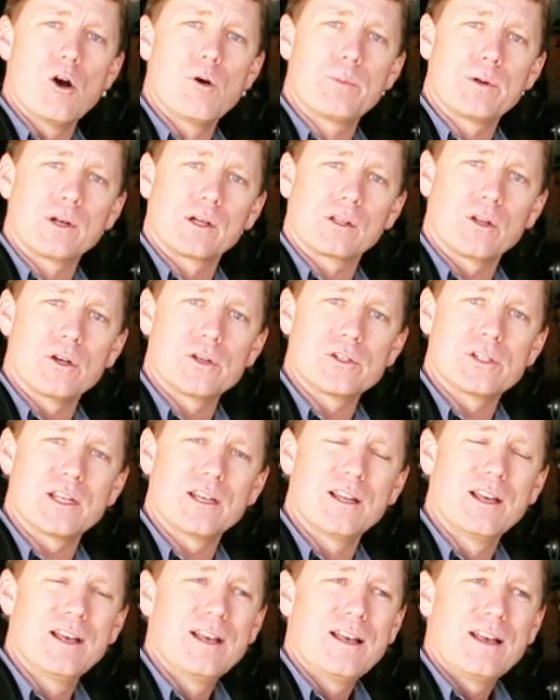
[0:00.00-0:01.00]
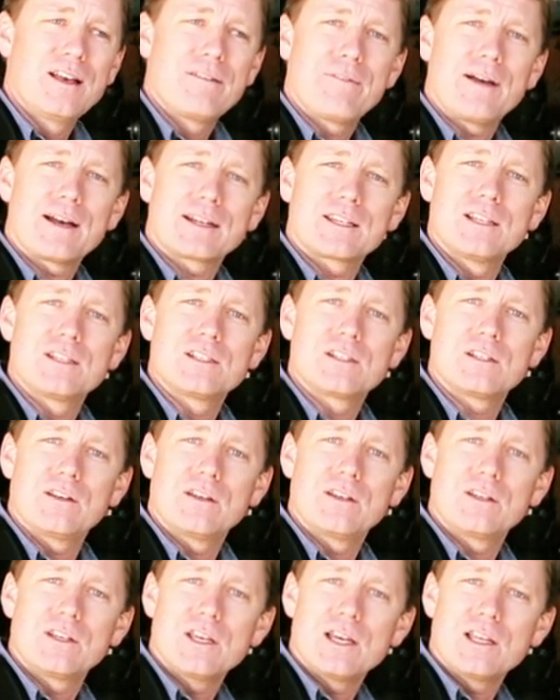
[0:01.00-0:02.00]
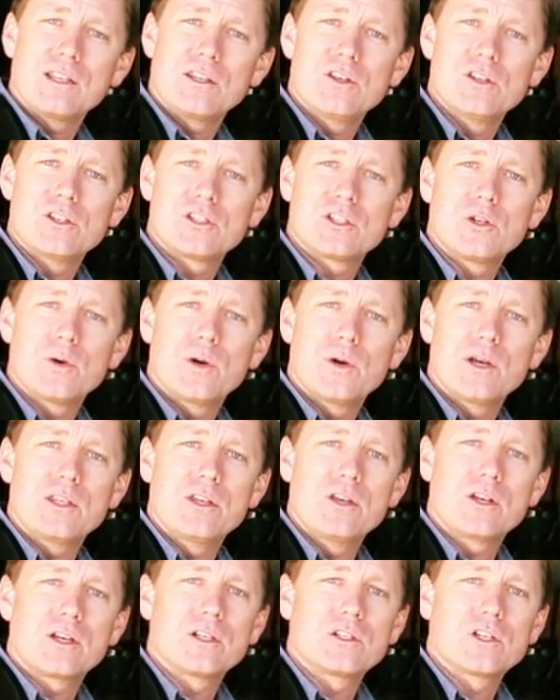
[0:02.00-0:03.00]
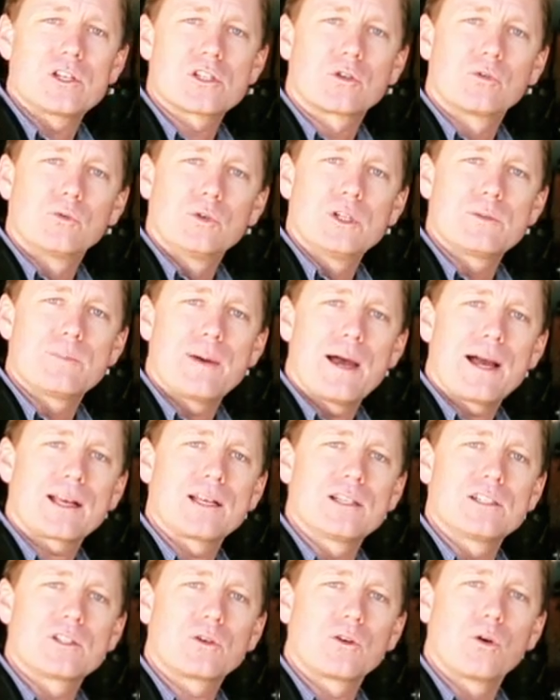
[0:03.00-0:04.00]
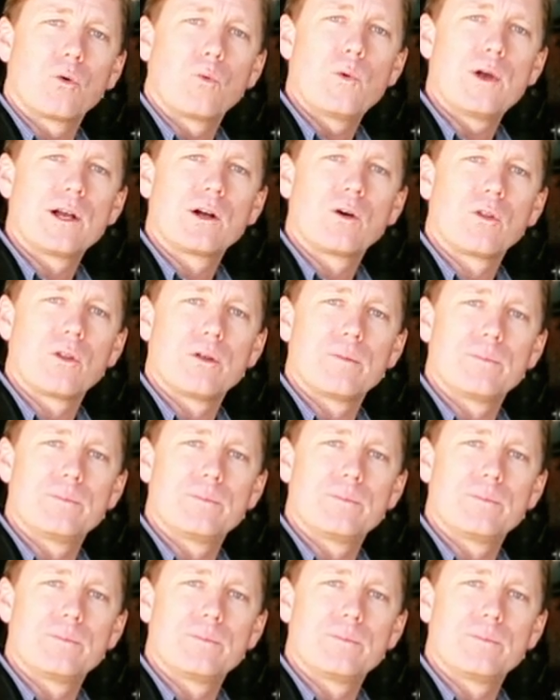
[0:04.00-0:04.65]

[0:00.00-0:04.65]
open and close it. Fact is, you get used to it, you can just reach back and sort of wiggle the